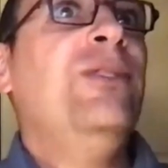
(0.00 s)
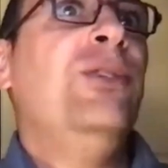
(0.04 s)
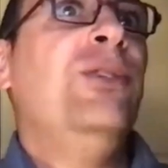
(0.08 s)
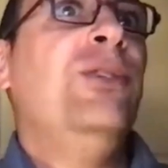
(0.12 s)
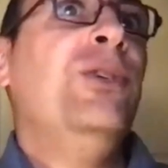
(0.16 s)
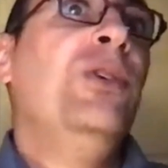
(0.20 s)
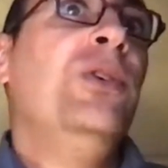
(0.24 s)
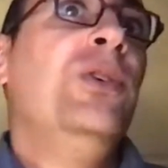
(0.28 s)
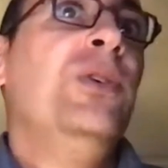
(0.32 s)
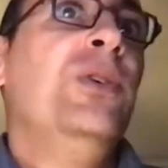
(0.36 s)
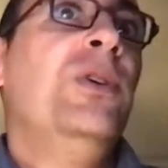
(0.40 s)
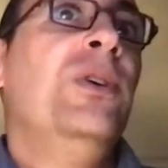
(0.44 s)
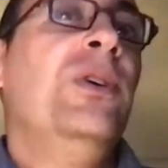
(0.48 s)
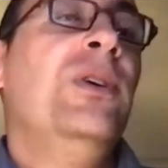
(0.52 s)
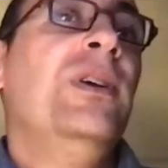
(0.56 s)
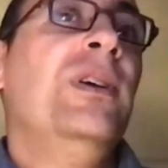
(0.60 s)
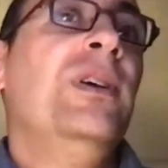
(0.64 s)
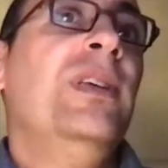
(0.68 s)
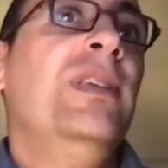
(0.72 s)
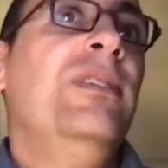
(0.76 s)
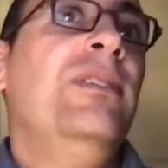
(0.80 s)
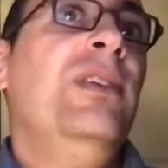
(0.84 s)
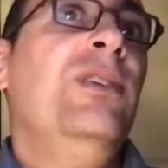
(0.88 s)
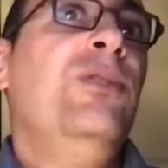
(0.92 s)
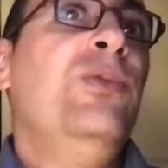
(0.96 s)
And
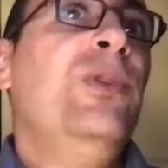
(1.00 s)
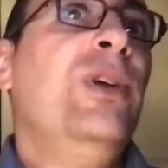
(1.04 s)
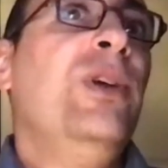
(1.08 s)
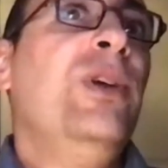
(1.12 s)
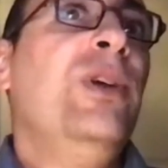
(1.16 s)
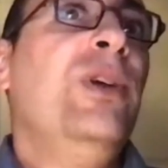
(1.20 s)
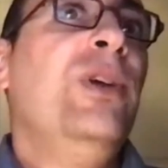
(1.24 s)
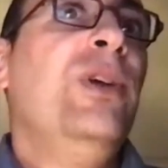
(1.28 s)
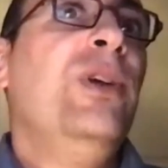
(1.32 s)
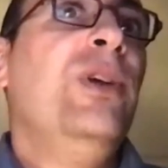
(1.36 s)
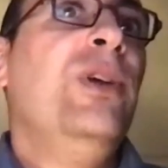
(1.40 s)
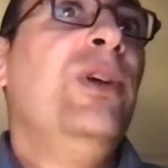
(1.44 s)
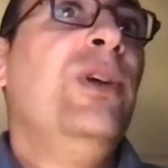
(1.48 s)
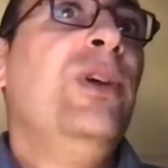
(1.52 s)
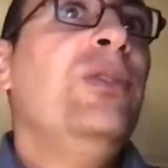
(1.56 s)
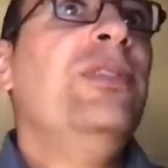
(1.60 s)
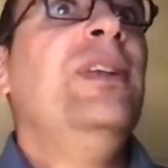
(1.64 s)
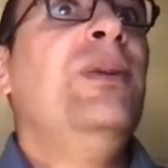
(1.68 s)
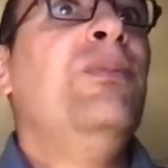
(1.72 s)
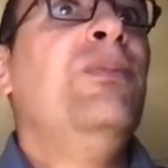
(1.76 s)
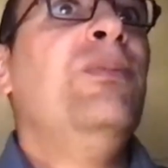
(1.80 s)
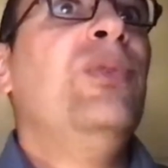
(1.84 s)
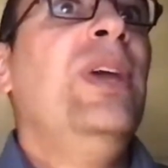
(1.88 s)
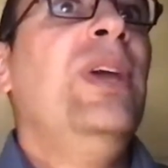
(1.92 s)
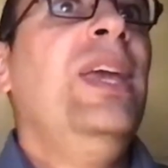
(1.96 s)
so, since we are
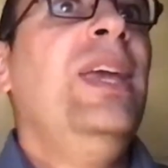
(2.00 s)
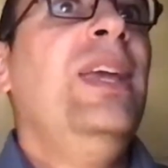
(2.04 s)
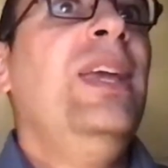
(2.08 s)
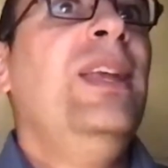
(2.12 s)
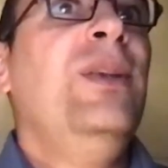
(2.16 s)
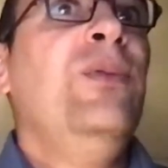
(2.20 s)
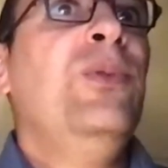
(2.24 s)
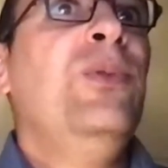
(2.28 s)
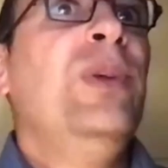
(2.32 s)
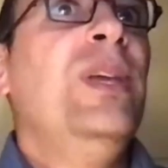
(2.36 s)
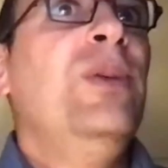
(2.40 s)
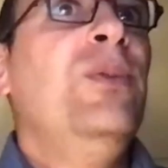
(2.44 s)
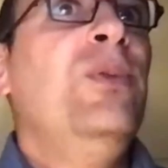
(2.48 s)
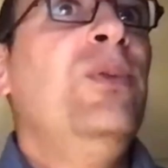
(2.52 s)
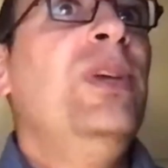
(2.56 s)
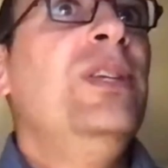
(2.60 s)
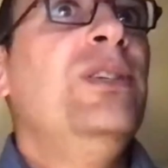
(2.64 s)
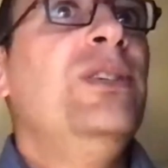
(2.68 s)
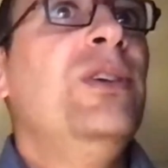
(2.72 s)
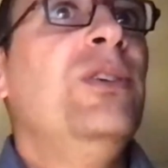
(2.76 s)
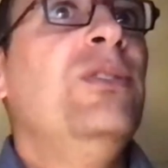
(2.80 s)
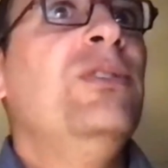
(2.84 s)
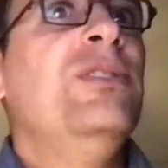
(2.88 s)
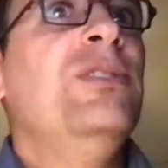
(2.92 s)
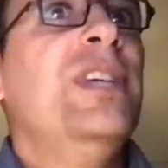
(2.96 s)
interested in the brain,
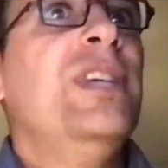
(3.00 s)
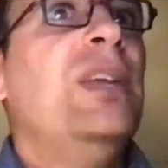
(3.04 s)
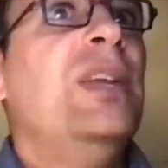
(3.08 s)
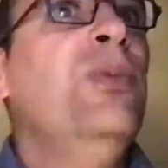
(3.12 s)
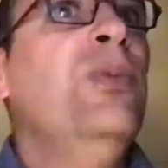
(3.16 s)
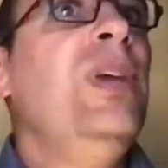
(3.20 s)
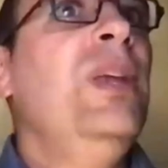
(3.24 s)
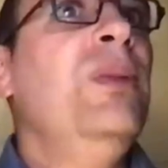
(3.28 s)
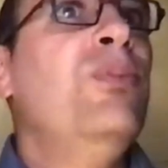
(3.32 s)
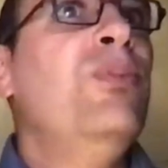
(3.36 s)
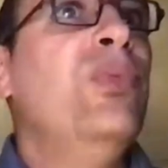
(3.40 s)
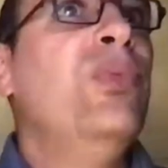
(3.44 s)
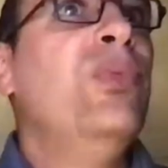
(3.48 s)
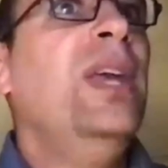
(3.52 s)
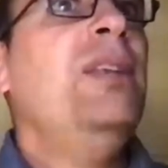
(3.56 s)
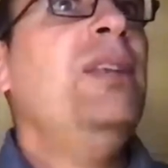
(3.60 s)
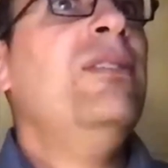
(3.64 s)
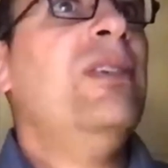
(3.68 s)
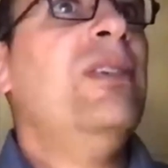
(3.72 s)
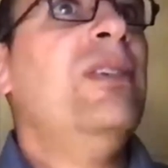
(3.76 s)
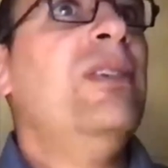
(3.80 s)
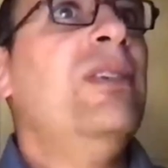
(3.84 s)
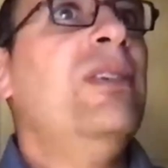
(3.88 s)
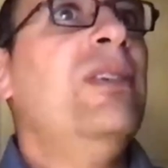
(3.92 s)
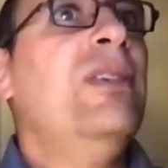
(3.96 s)
we, we just generate
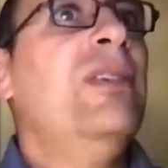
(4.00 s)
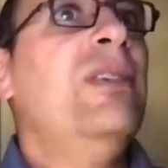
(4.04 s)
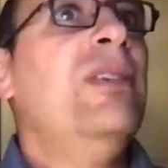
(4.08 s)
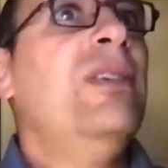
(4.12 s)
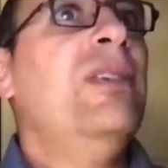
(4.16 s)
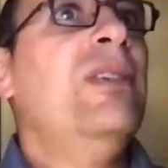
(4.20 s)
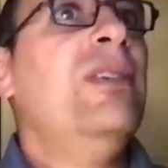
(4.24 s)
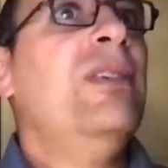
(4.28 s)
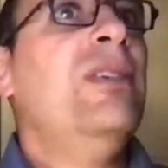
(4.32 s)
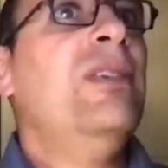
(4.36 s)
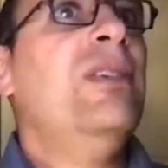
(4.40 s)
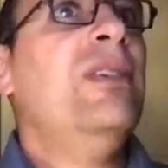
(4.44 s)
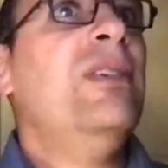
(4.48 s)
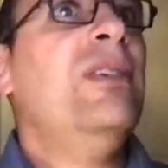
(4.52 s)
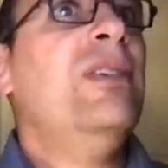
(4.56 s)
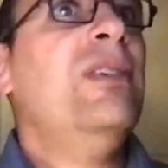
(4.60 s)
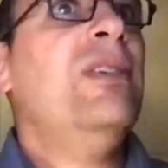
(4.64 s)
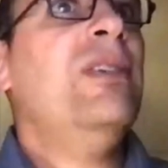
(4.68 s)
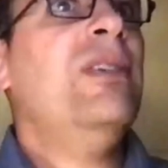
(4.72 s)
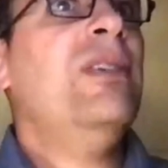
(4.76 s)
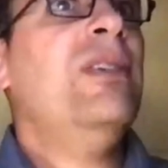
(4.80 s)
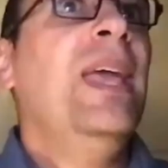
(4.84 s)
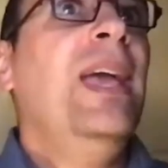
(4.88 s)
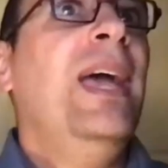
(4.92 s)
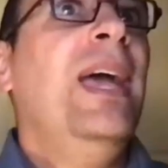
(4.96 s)
brain cells from
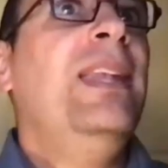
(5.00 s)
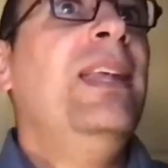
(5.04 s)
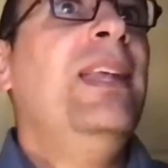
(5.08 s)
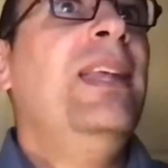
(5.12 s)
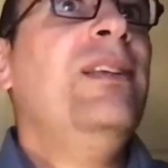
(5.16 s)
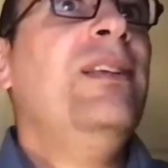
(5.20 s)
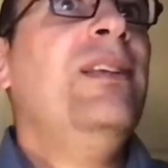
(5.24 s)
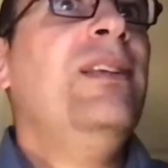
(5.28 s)
them. Wow.